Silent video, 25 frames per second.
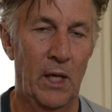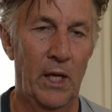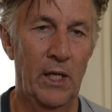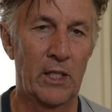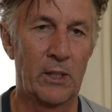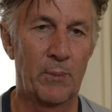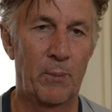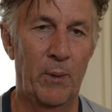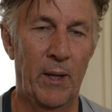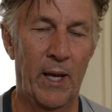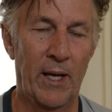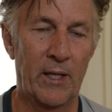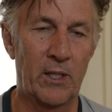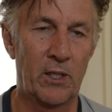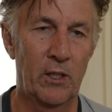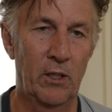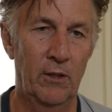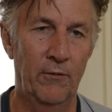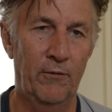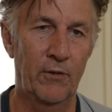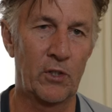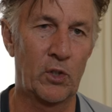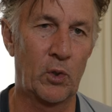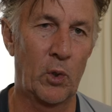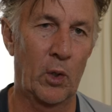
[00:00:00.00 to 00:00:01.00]
It's black
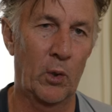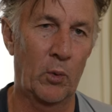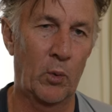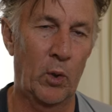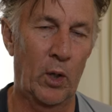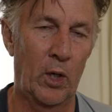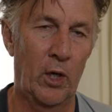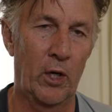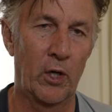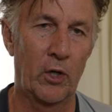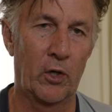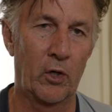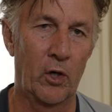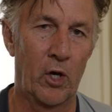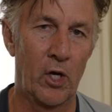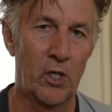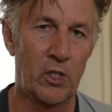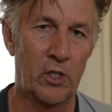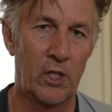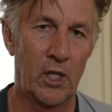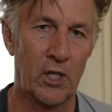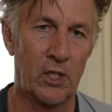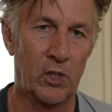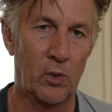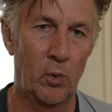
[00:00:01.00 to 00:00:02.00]
turf, it's got quite a lot of
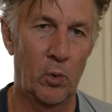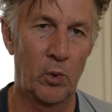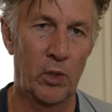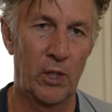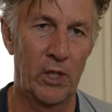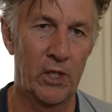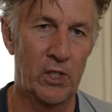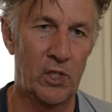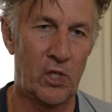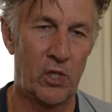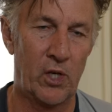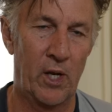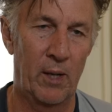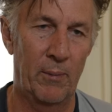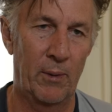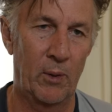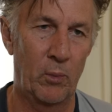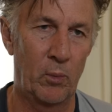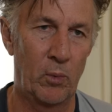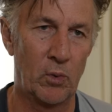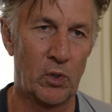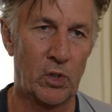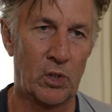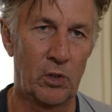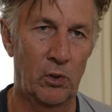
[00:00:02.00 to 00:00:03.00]
grass, and I saw it yesterday, but
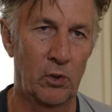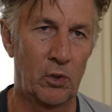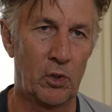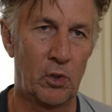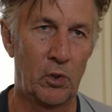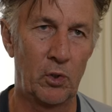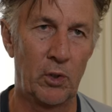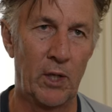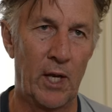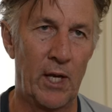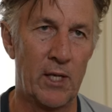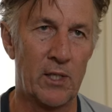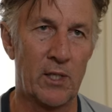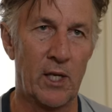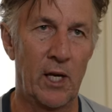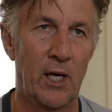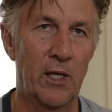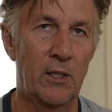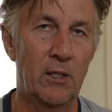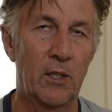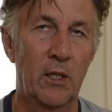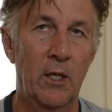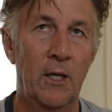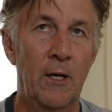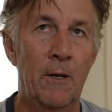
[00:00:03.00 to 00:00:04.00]
we were still 2 days
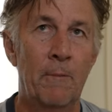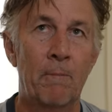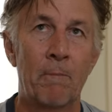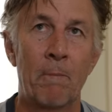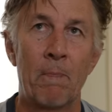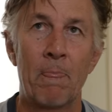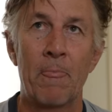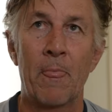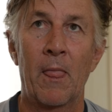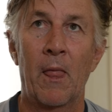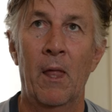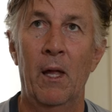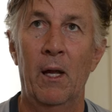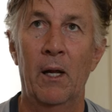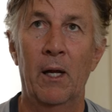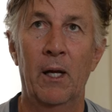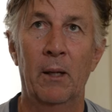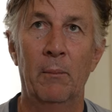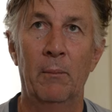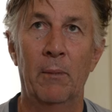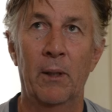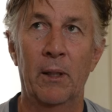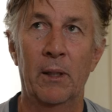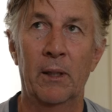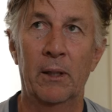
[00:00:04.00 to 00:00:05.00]
out.
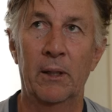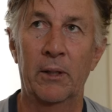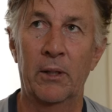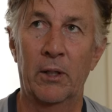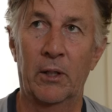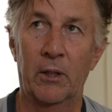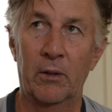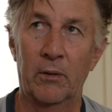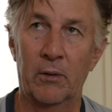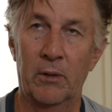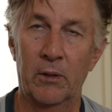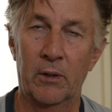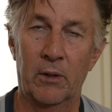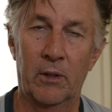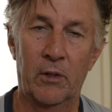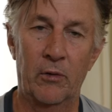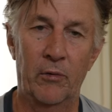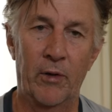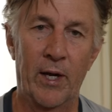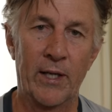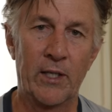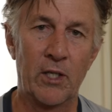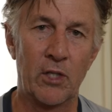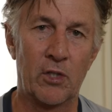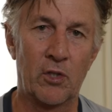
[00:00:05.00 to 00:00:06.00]
The
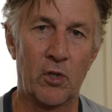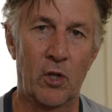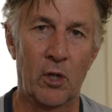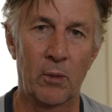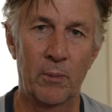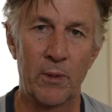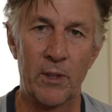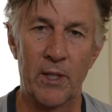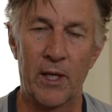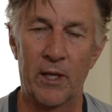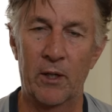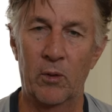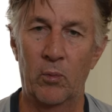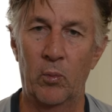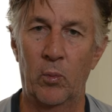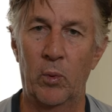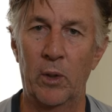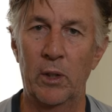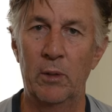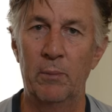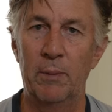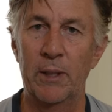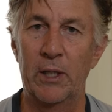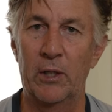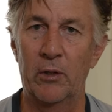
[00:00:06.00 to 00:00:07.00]
curator told me that it
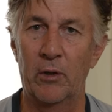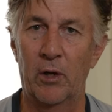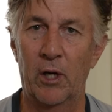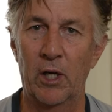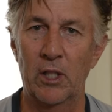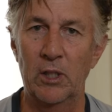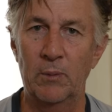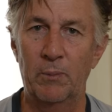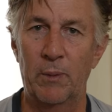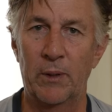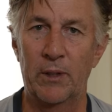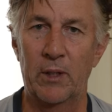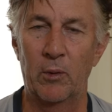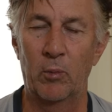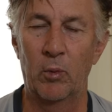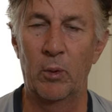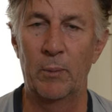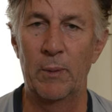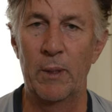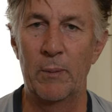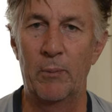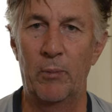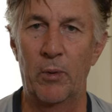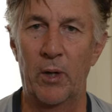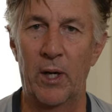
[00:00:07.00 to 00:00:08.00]
would be grass, but there
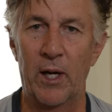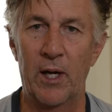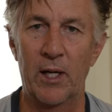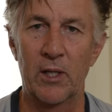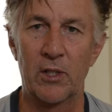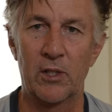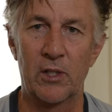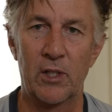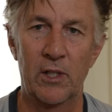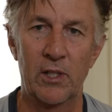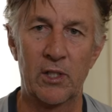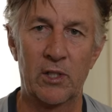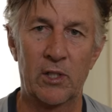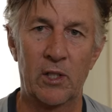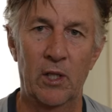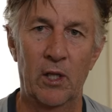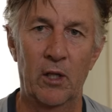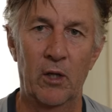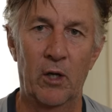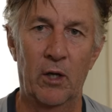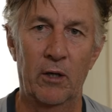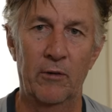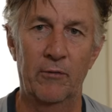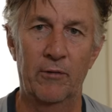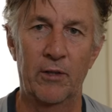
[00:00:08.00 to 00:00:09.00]
would be brown, so there's still
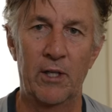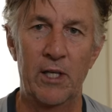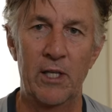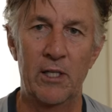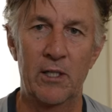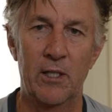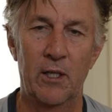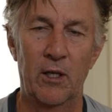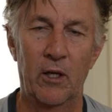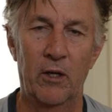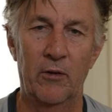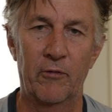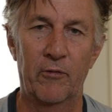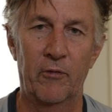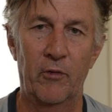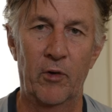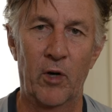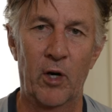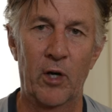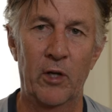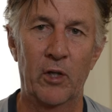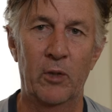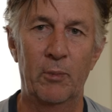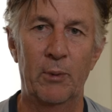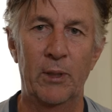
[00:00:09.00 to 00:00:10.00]
a lot of heat and a lot of
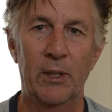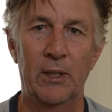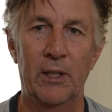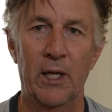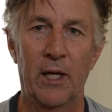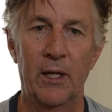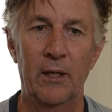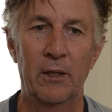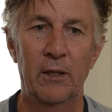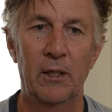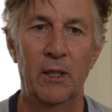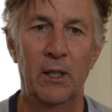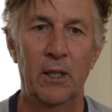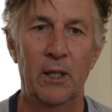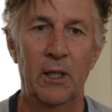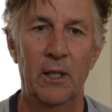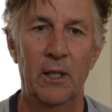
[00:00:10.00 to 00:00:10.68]
rolling to be done.